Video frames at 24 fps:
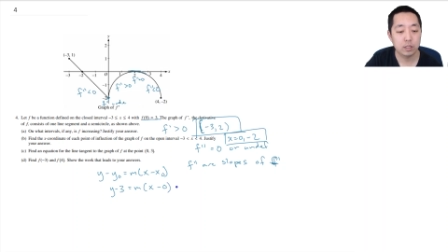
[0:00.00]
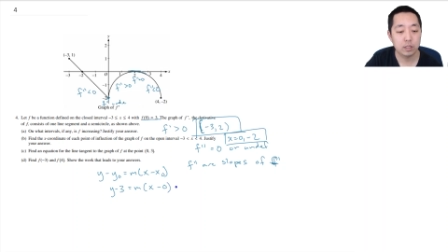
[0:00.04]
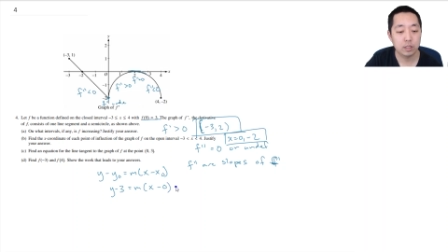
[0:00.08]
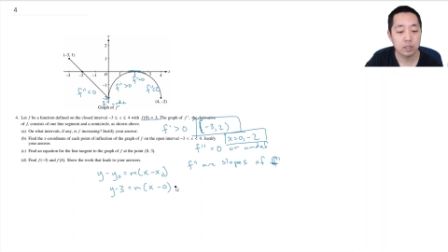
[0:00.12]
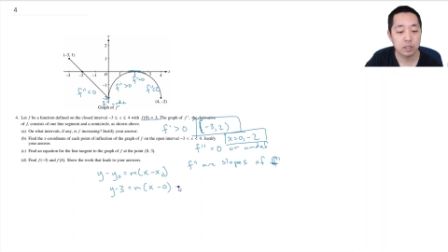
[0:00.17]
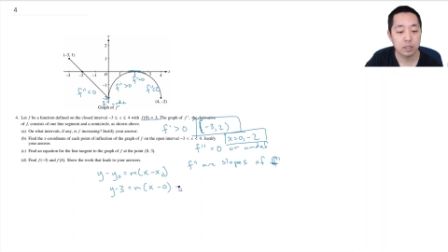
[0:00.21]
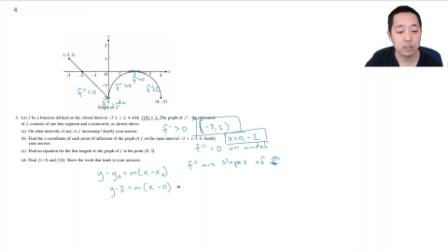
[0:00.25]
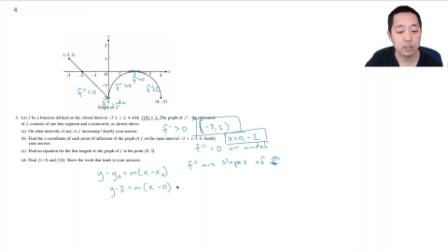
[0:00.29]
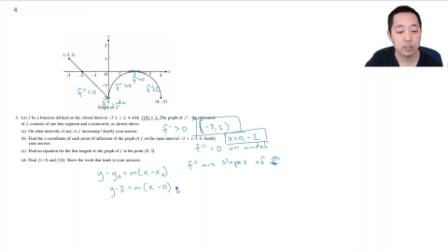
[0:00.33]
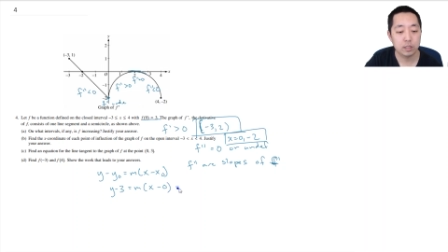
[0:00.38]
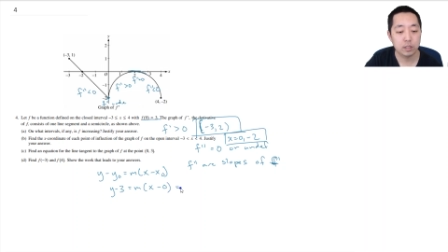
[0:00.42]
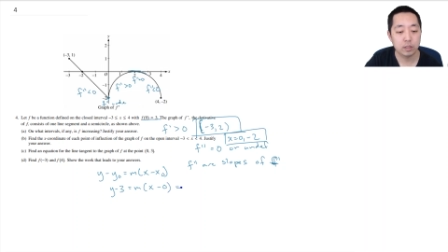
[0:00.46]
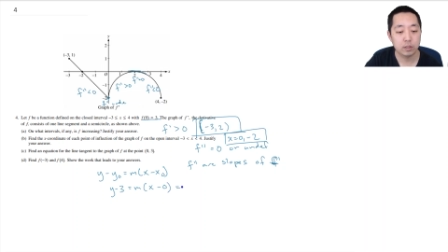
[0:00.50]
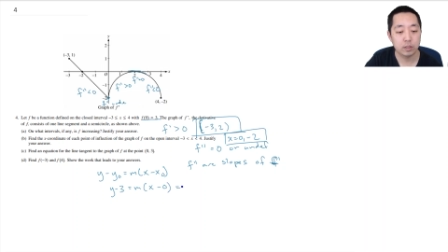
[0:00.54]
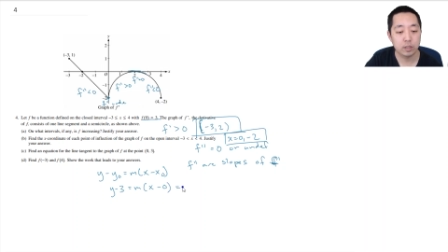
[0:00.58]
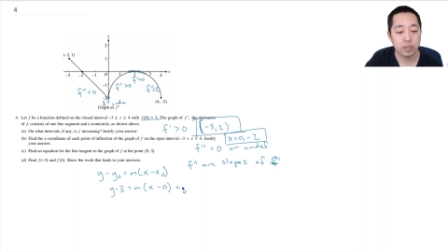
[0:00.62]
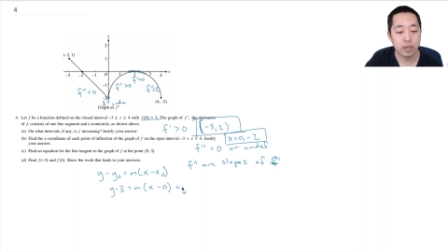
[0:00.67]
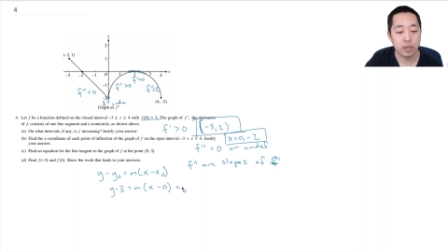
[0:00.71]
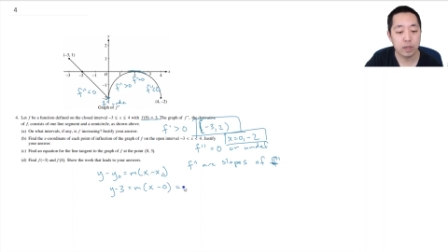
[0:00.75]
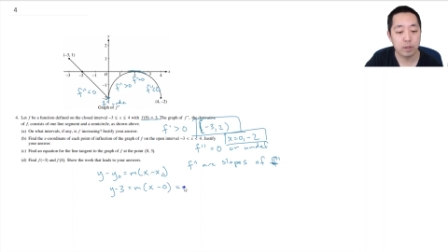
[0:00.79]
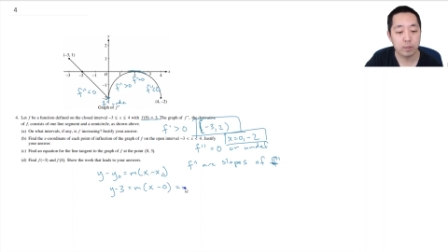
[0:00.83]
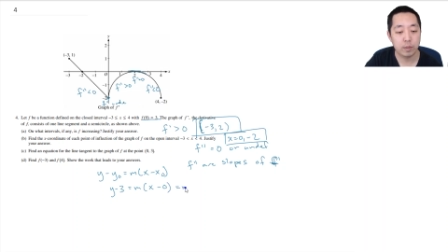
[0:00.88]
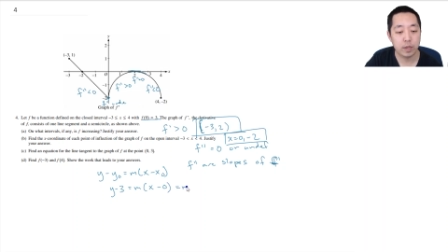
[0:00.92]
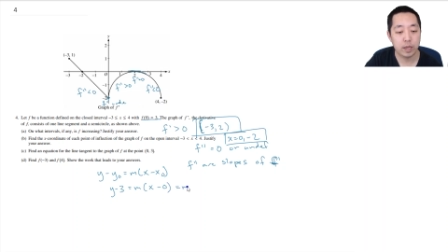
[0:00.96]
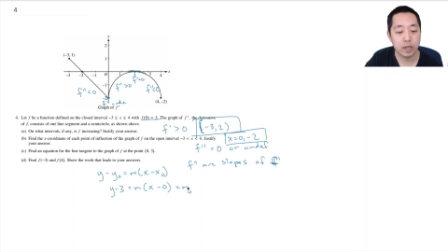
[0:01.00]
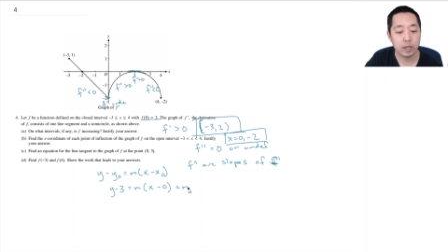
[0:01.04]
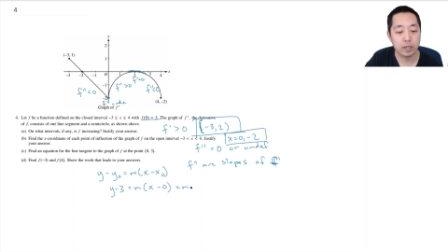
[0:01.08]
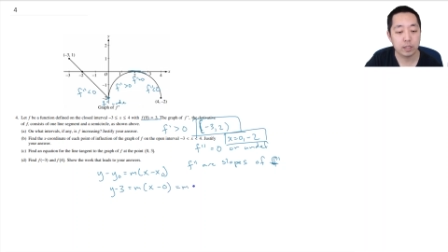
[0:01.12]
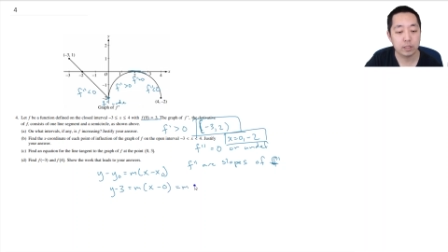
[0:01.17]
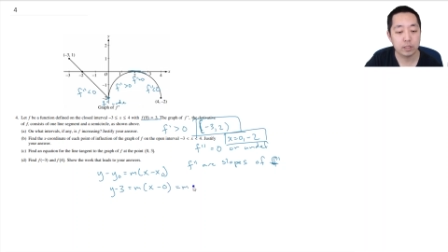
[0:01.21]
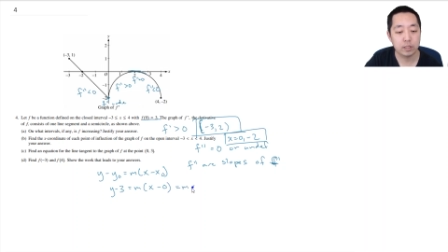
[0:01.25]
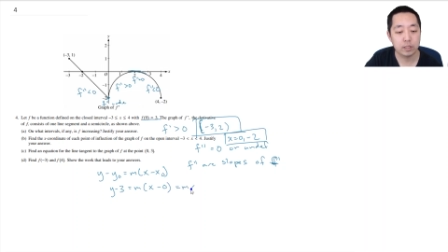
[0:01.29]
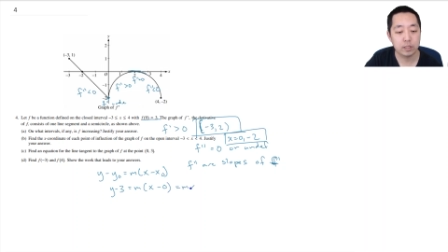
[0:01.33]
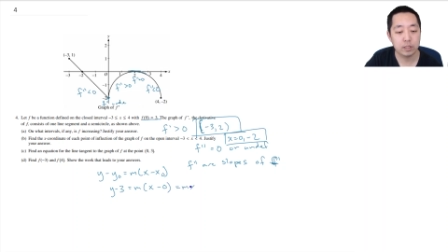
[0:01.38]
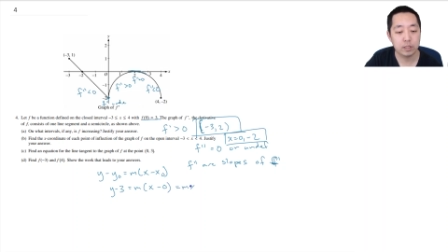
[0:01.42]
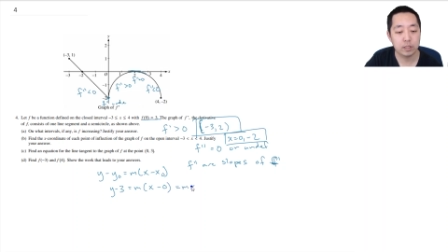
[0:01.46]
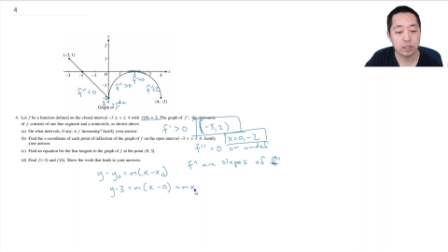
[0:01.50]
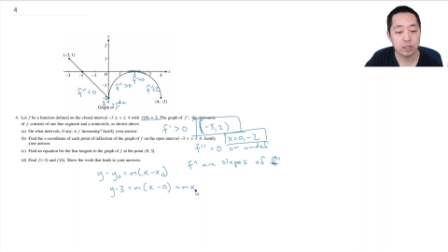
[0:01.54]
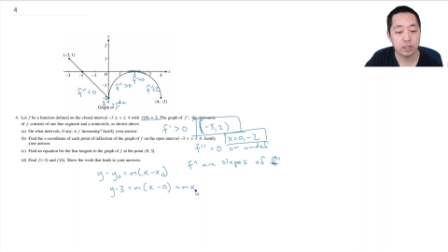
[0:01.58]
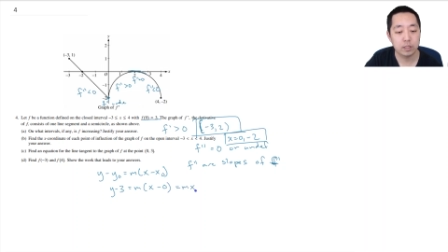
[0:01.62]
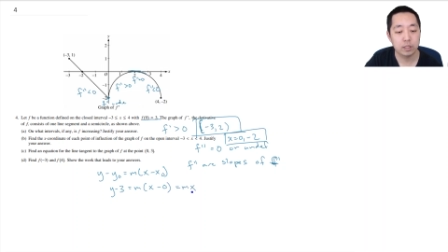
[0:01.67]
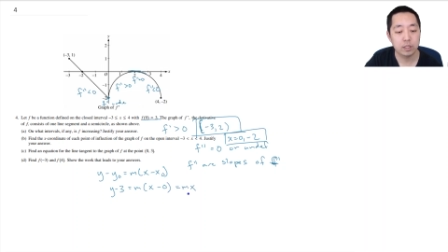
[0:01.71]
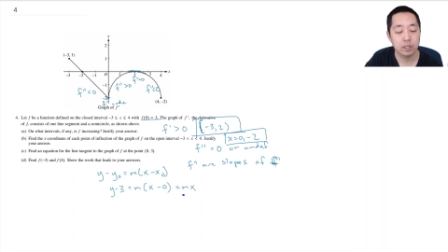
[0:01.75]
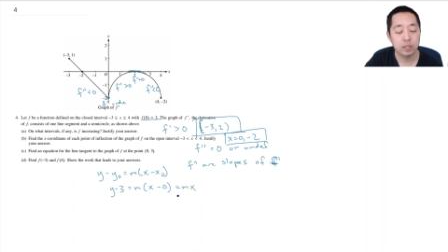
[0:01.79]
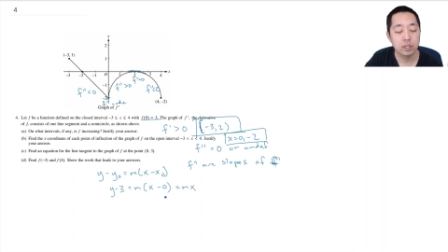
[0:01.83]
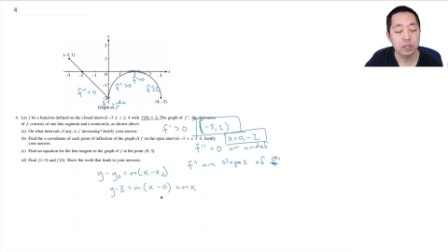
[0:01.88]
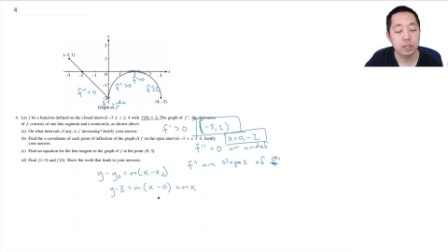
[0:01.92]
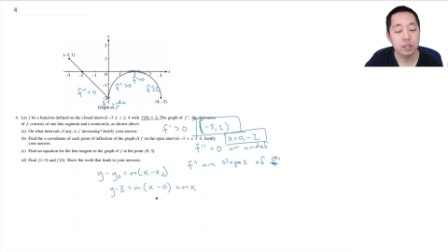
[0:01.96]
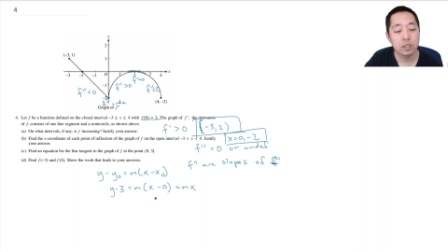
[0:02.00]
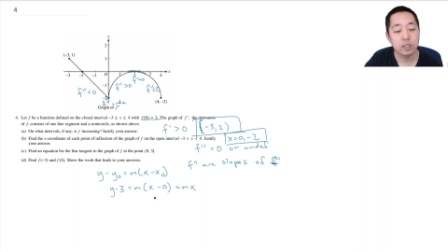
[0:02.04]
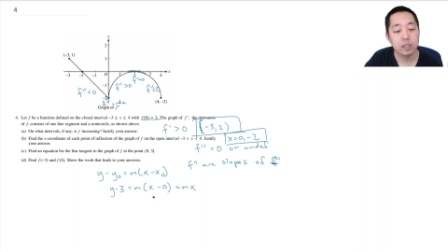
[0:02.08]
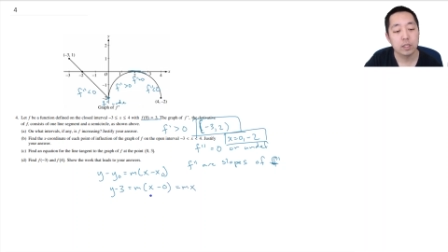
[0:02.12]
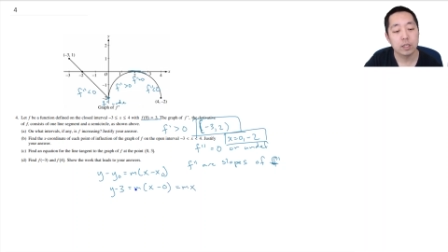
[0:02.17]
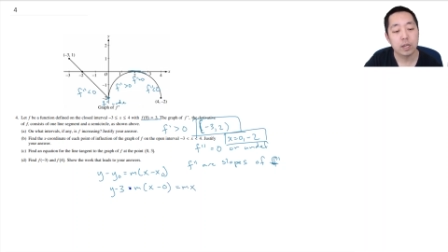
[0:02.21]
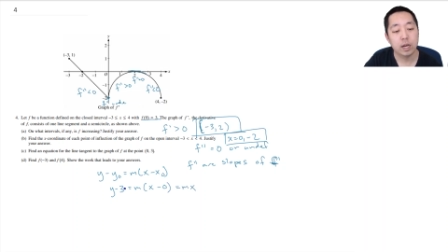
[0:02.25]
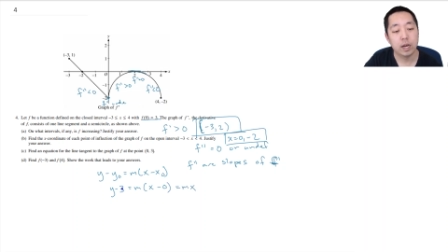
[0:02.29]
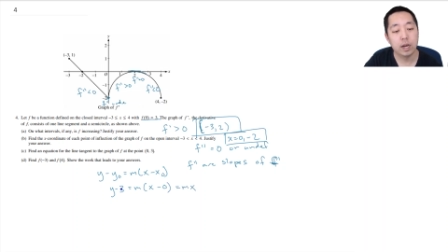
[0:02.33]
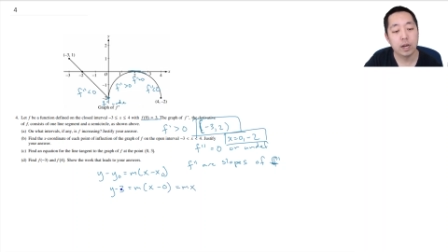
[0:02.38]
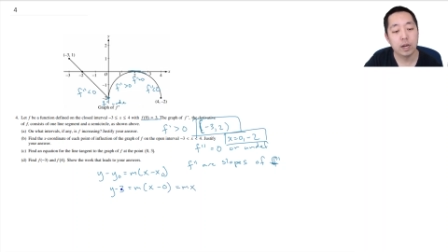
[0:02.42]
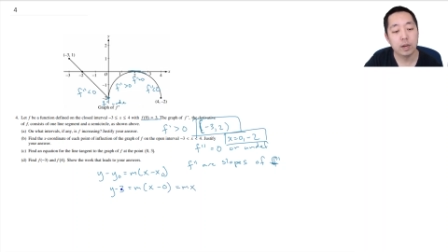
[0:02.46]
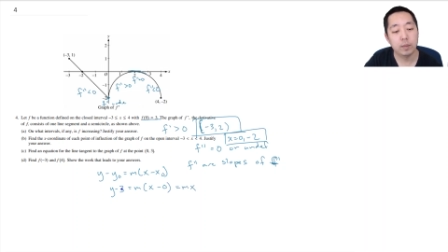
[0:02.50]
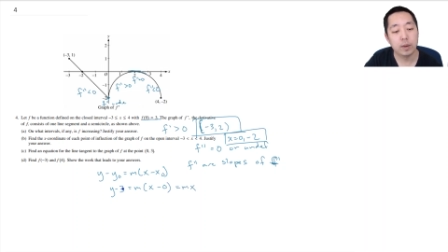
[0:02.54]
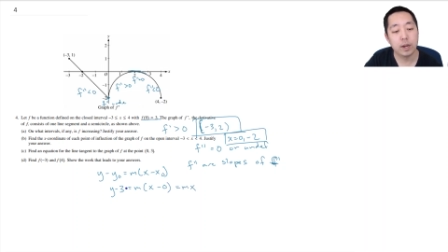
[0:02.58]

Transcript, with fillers: That's equal to mx. Um,